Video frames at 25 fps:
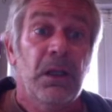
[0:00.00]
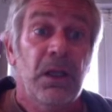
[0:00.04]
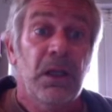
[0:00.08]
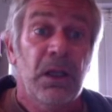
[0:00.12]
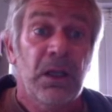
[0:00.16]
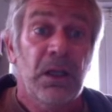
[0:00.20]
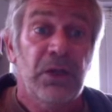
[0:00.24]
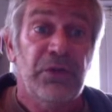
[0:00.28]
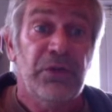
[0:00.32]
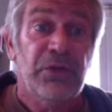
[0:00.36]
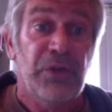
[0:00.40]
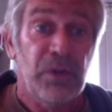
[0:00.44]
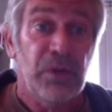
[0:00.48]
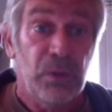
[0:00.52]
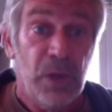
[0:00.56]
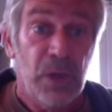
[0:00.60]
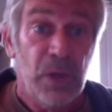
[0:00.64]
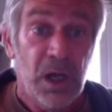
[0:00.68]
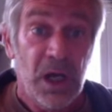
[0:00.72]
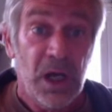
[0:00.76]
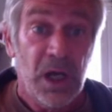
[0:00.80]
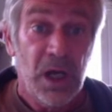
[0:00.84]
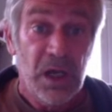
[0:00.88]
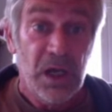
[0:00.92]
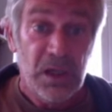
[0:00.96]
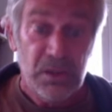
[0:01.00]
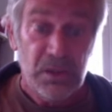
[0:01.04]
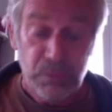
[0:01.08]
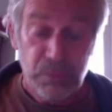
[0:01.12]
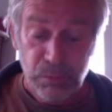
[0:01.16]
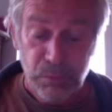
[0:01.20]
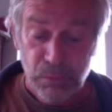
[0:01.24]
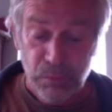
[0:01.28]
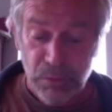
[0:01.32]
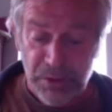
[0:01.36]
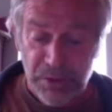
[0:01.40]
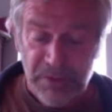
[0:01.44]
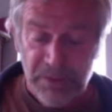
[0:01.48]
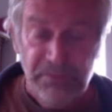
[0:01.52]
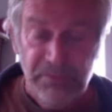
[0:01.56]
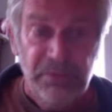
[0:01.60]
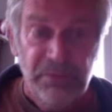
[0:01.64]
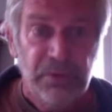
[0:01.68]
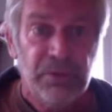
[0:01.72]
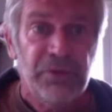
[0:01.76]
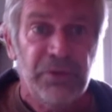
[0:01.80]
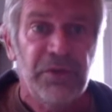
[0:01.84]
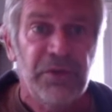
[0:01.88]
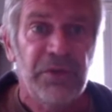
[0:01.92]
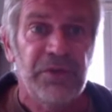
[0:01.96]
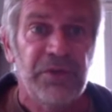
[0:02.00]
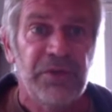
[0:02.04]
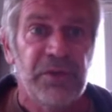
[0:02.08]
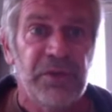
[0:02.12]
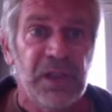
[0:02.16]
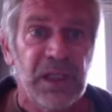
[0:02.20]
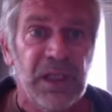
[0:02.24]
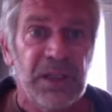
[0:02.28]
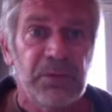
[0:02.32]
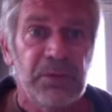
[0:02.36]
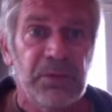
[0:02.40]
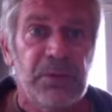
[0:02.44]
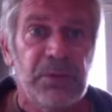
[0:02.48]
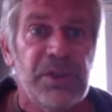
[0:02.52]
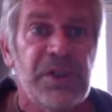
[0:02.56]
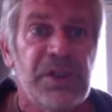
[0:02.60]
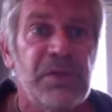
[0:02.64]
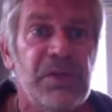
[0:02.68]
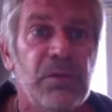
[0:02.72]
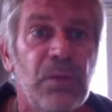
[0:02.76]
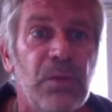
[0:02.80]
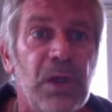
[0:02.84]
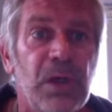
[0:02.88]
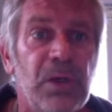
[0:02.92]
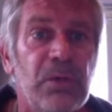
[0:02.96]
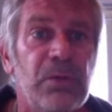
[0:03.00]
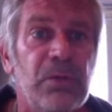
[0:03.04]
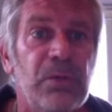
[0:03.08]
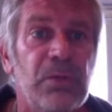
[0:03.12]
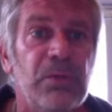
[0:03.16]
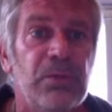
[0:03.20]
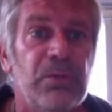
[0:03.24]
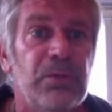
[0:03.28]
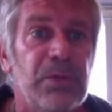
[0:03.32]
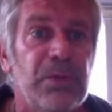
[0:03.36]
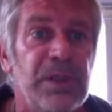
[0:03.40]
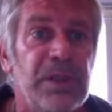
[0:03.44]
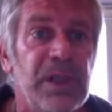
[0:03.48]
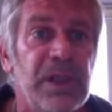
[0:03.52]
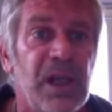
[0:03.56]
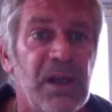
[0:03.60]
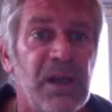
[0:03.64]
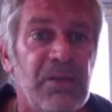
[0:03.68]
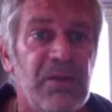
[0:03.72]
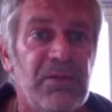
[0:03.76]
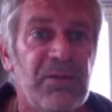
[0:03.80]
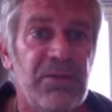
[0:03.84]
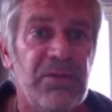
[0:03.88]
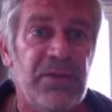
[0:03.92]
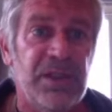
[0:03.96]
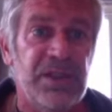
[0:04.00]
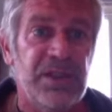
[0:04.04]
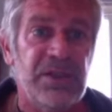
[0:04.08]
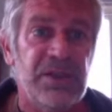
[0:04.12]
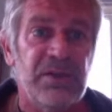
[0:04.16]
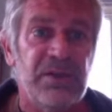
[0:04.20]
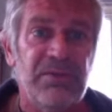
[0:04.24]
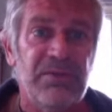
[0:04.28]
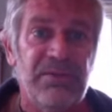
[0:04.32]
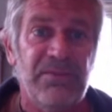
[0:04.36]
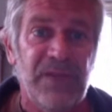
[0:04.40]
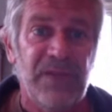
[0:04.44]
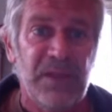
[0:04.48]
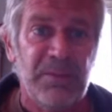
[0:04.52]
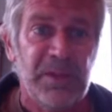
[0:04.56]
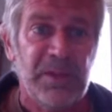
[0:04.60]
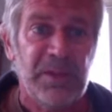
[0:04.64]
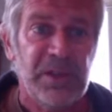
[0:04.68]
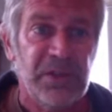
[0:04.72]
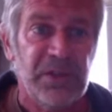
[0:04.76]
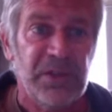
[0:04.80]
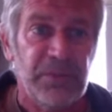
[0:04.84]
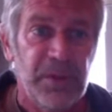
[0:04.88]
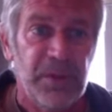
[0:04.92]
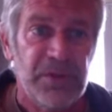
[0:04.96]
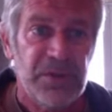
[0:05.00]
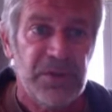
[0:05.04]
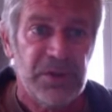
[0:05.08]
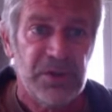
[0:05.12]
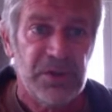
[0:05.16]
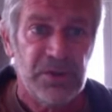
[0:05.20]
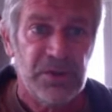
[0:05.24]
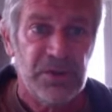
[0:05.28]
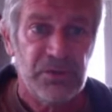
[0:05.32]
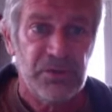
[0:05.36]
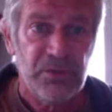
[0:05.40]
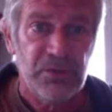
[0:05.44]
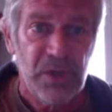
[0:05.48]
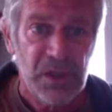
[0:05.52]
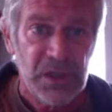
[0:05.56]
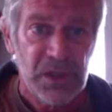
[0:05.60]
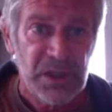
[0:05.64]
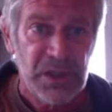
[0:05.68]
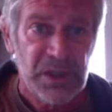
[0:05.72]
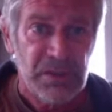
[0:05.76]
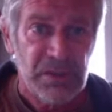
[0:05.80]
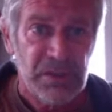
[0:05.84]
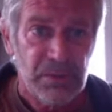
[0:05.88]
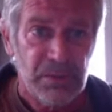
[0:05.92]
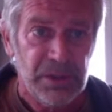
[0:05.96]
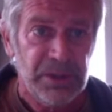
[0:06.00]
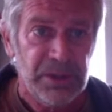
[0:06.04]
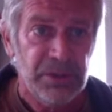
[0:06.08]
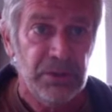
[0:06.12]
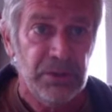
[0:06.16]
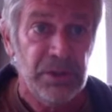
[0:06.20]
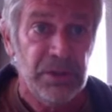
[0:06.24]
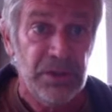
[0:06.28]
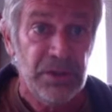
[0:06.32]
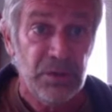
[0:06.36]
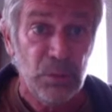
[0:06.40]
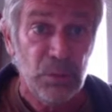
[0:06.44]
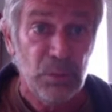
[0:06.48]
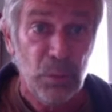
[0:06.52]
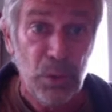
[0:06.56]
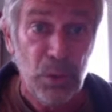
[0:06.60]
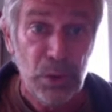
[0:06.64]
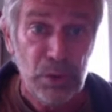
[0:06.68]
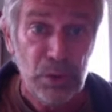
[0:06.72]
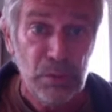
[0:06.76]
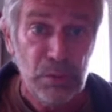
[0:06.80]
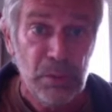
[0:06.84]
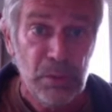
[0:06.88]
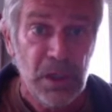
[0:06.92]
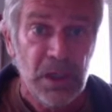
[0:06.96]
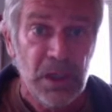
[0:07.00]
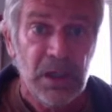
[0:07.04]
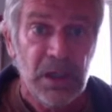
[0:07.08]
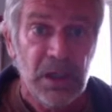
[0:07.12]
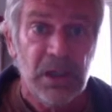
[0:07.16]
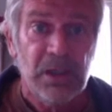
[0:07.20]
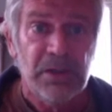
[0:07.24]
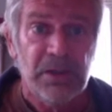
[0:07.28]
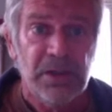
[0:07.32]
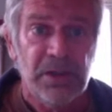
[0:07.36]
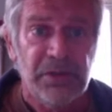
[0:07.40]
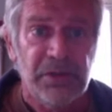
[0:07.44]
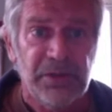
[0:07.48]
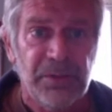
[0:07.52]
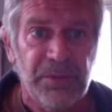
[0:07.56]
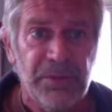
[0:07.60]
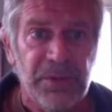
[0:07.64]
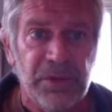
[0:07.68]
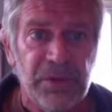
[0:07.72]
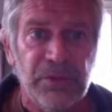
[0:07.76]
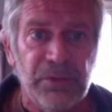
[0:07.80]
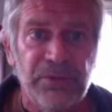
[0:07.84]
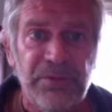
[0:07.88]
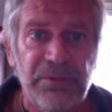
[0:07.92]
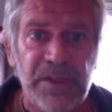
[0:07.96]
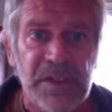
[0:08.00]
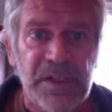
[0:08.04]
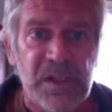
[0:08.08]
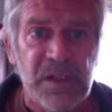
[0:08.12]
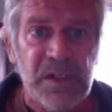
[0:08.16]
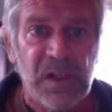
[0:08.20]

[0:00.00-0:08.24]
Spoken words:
So what influences your language? Well, we have things like famine, exposure to drugs when you're in the womb. There's something called fetal